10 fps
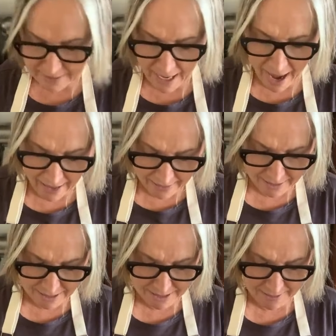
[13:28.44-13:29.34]

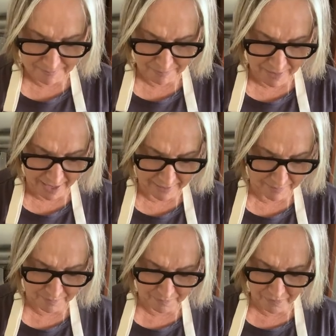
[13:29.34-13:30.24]
tartness that
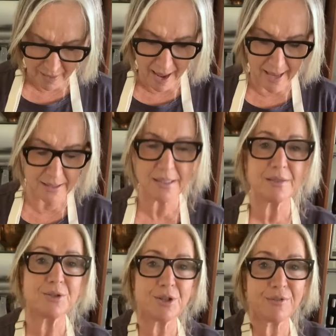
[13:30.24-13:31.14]
adds
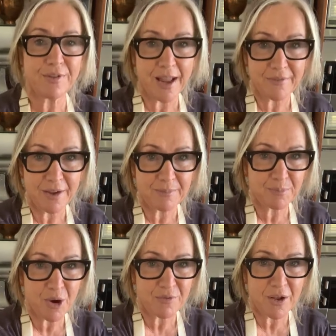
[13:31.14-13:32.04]
to the flavour
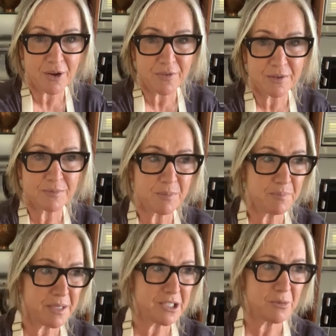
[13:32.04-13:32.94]
profile of it.
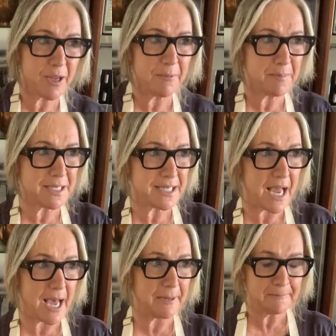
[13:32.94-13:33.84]
Bit sweet, bit
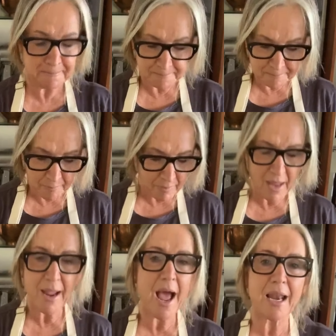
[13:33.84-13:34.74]
tart.
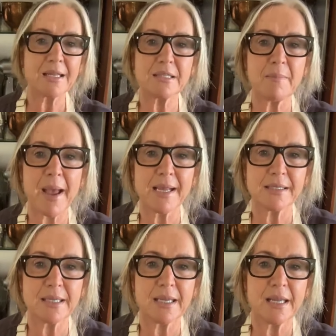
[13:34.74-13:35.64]
Colour's
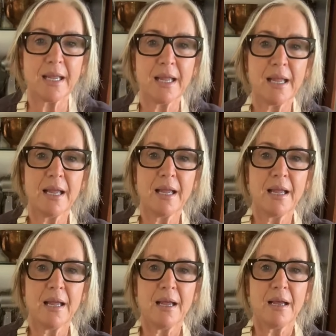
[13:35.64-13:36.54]
amazing.
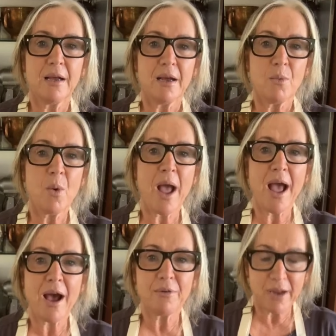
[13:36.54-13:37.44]

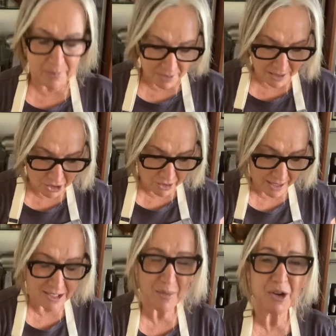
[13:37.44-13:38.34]
Wow, Nebulous
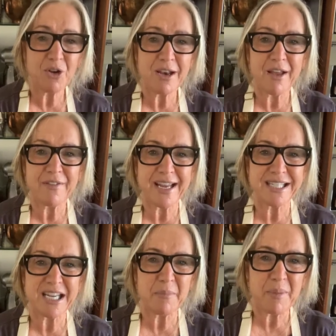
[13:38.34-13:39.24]
2001, you love
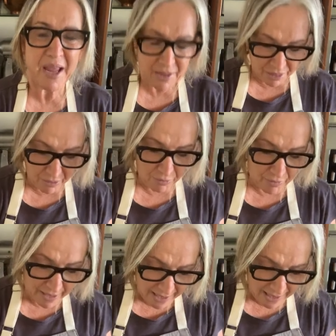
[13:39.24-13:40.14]
eating pith.
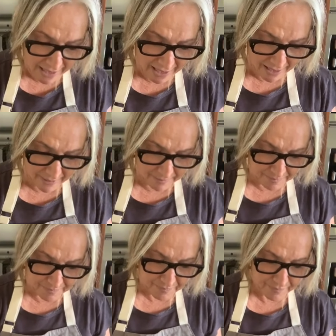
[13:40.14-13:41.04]
Really?
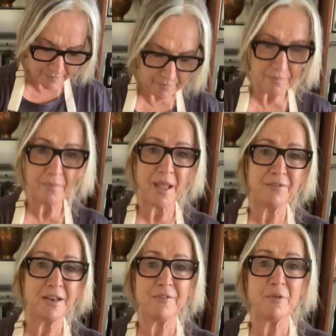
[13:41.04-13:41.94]

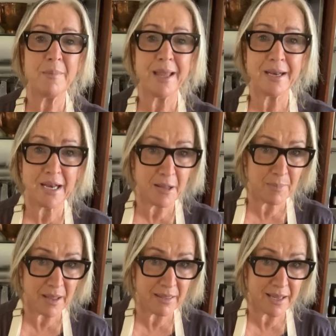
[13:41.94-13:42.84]
I've never met any
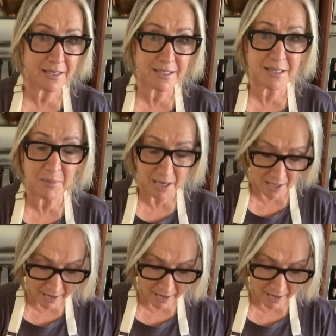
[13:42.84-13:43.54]
pith eaters in my